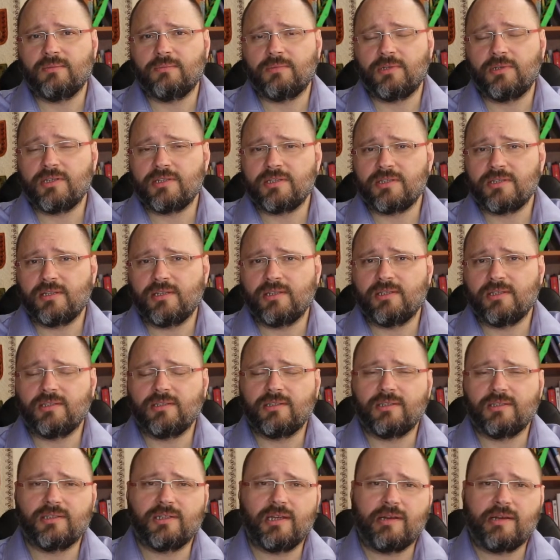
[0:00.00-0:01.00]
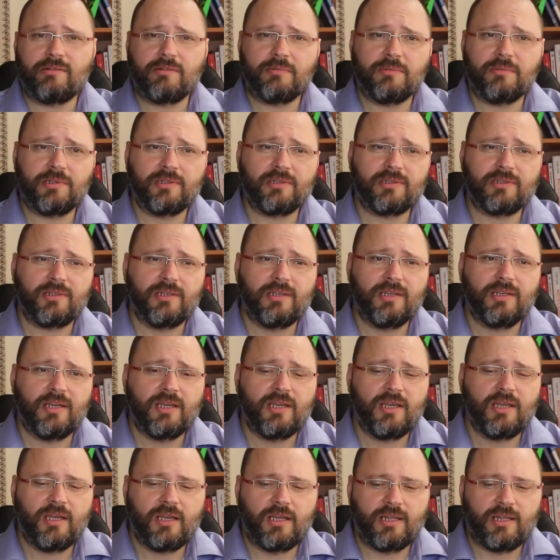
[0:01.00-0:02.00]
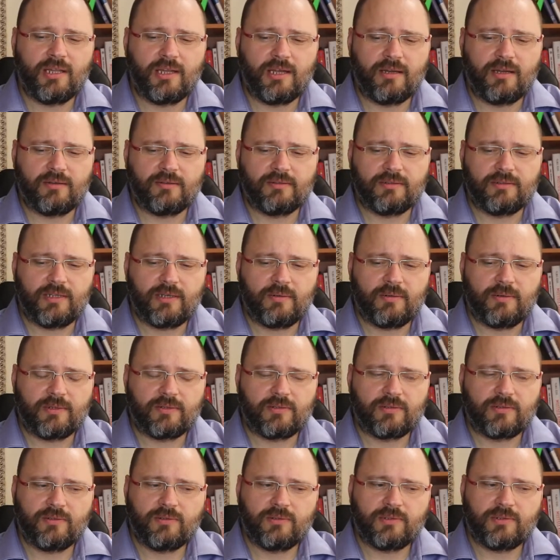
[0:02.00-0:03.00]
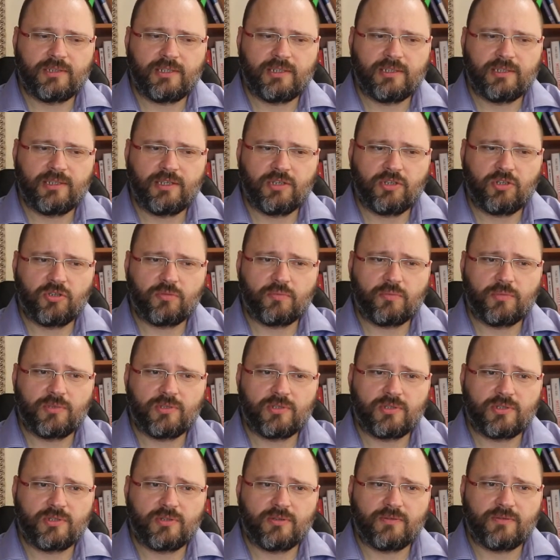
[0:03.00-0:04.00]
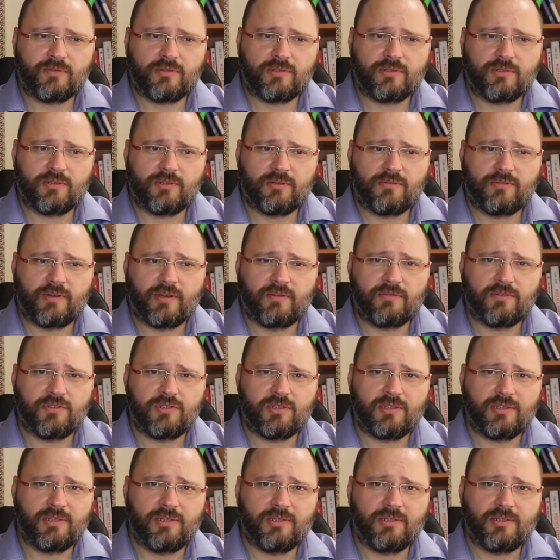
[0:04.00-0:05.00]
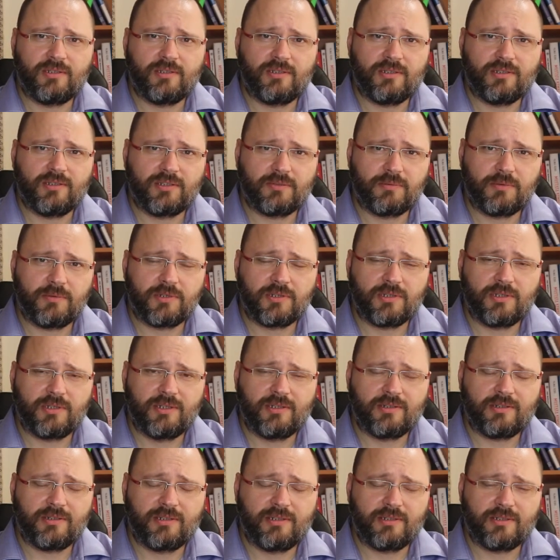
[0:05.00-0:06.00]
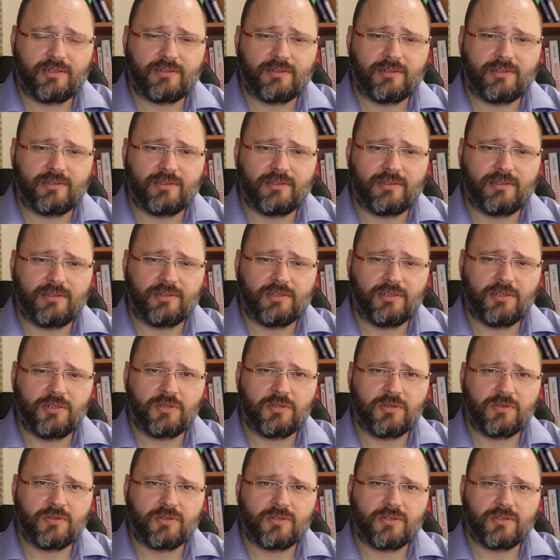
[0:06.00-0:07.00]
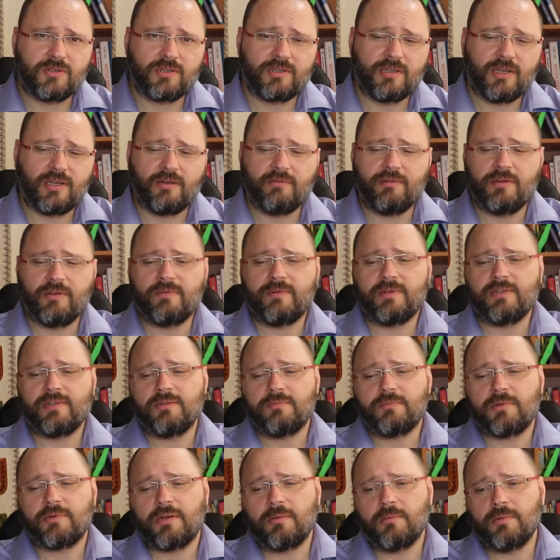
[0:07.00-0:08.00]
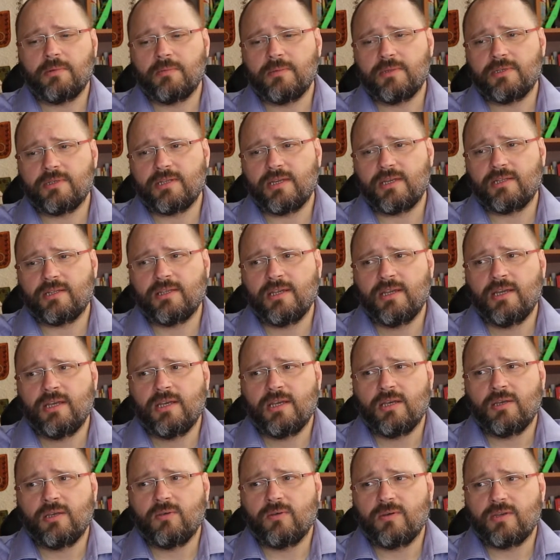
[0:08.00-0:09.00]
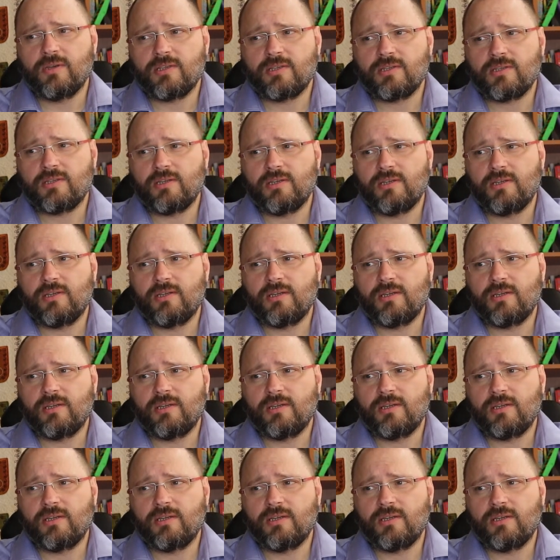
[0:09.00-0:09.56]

Brazilian government. Now they want to sell the equipments for 5G, especially internet issues. However, the problem is that U.S.